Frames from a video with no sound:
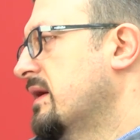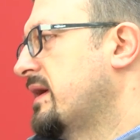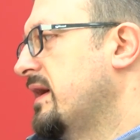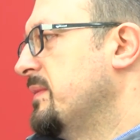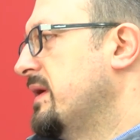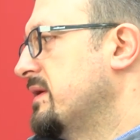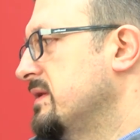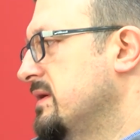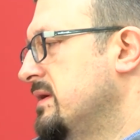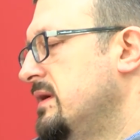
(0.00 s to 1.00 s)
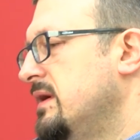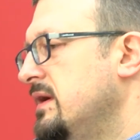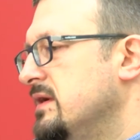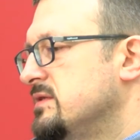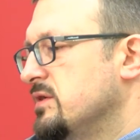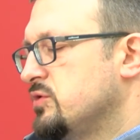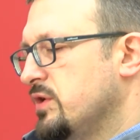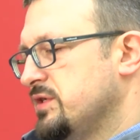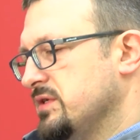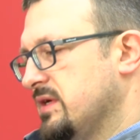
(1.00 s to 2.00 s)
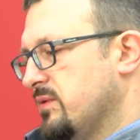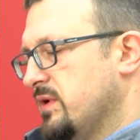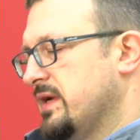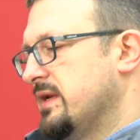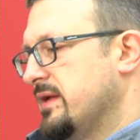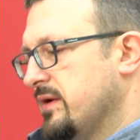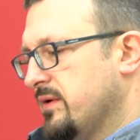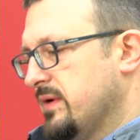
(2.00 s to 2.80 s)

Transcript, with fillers: came out of the situation they were in you know